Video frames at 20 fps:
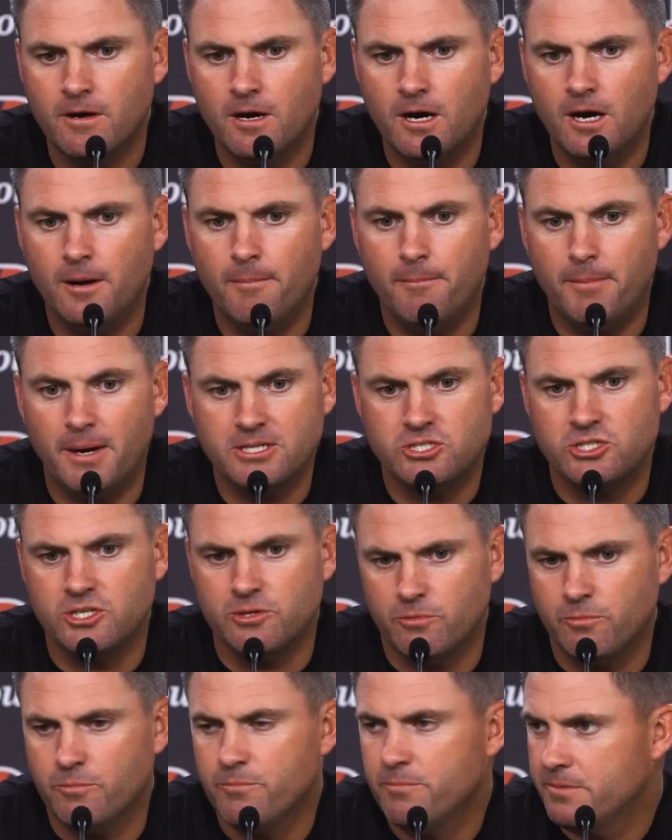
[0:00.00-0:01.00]

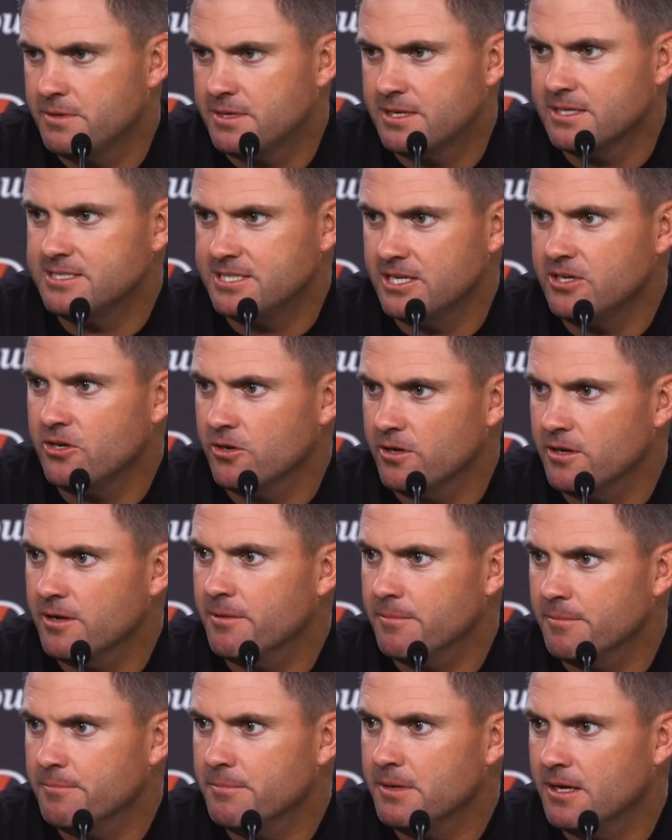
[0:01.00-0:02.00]
Bocci continue
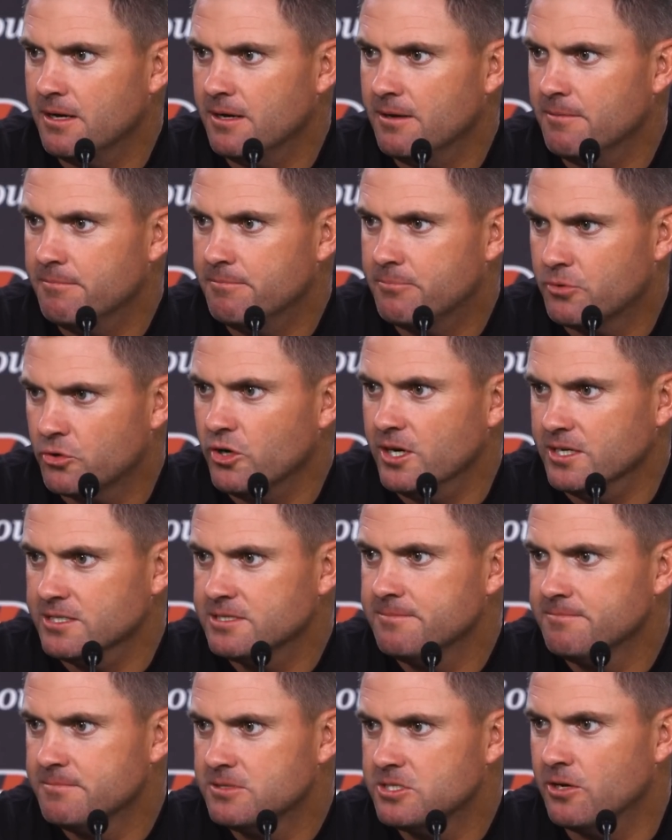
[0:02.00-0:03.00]
to
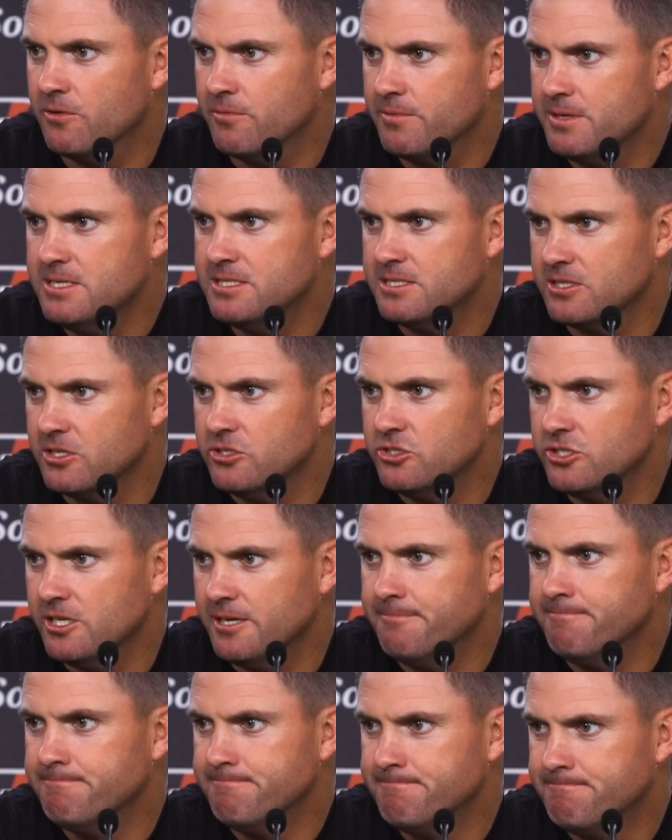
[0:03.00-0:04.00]
progress. So he's in good shape.